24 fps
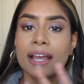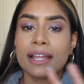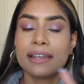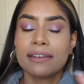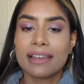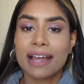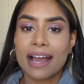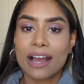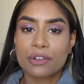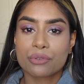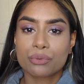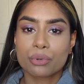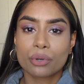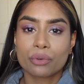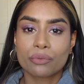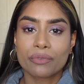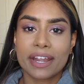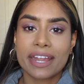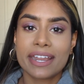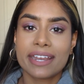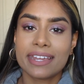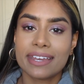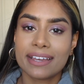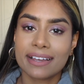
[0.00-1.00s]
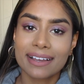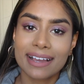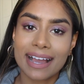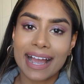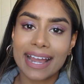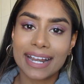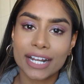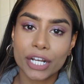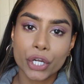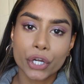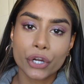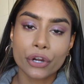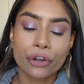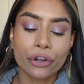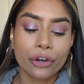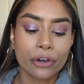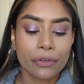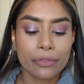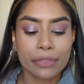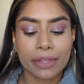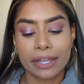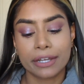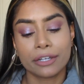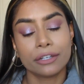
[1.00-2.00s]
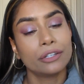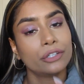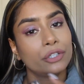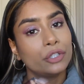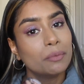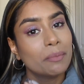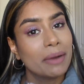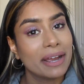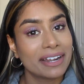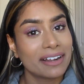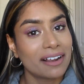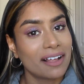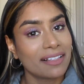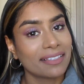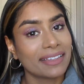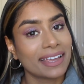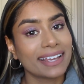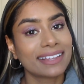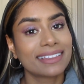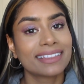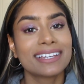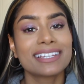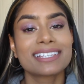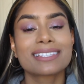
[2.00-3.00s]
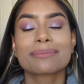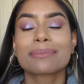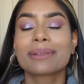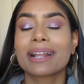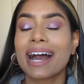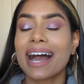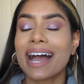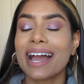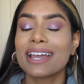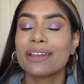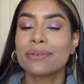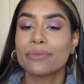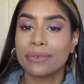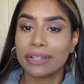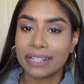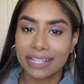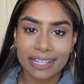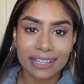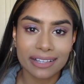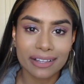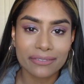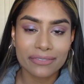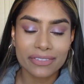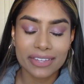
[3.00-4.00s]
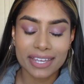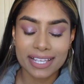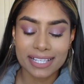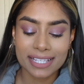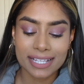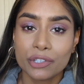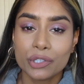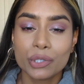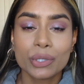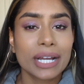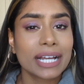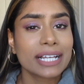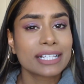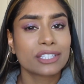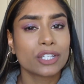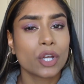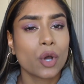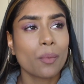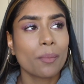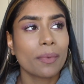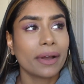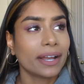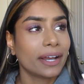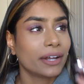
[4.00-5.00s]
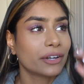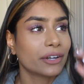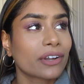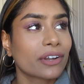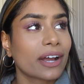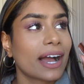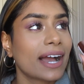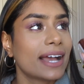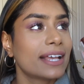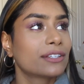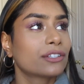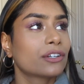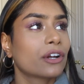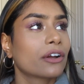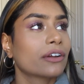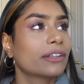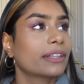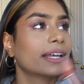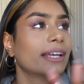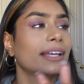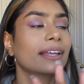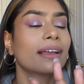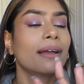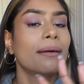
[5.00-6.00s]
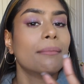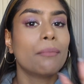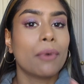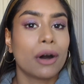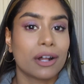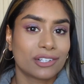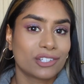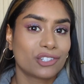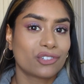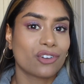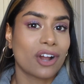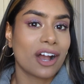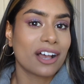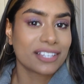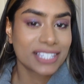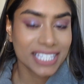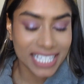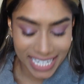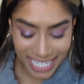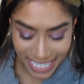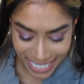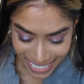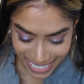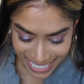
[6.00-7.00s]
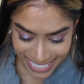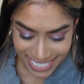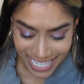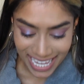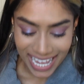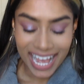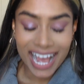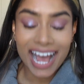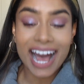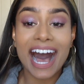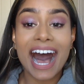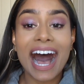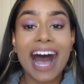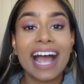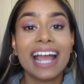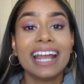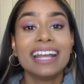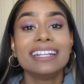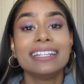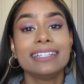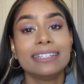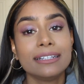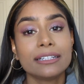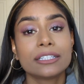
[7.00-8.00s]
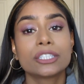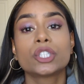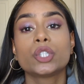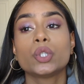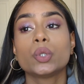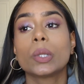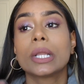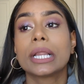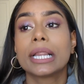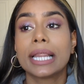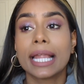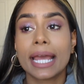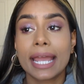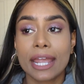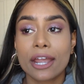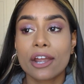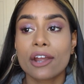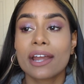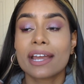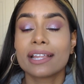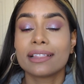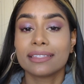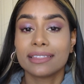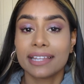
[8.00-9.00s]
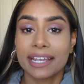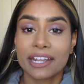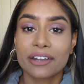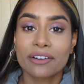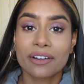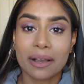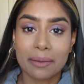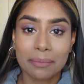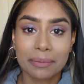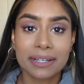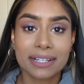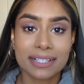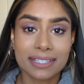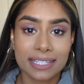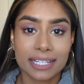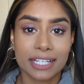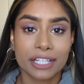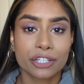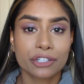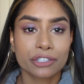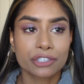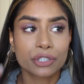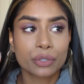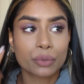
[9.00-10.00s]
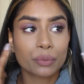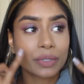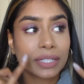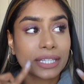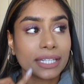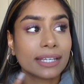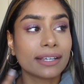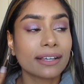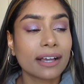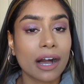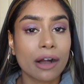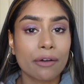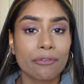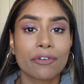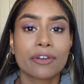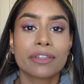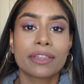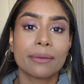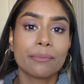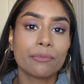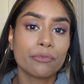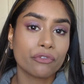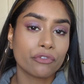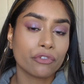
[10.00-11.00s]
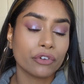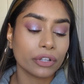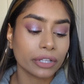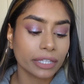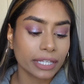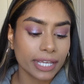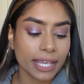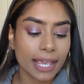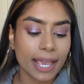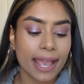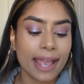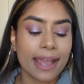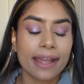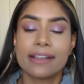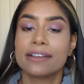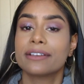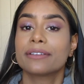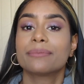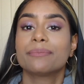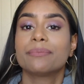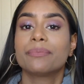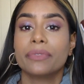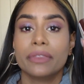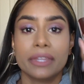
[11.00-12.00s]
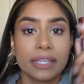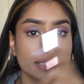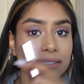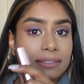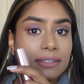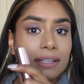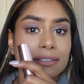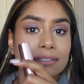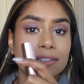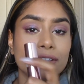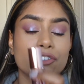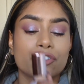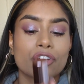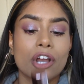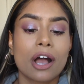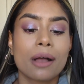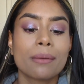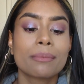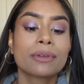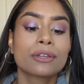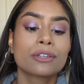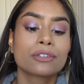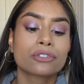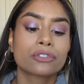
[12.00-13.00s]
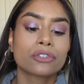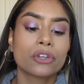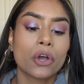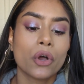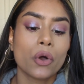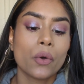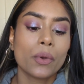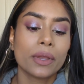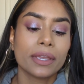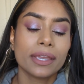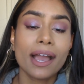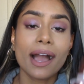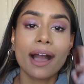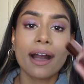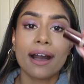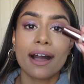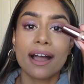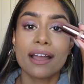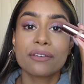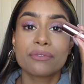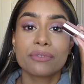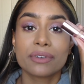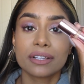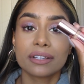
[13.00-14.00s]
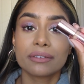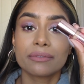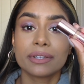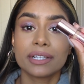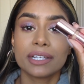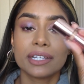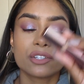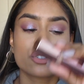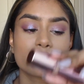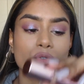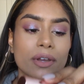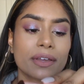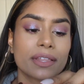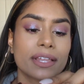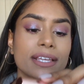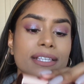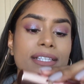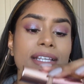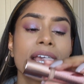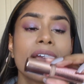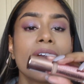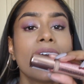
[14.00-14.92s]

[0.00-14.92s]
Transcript: natural radiant kind of girl, then you might not like this, but I really love this. You guys know my eyes are like monstrosities. I need to layer and layer up concealer to really cover them fully, and this does the job. So yeah, I really enjoy this.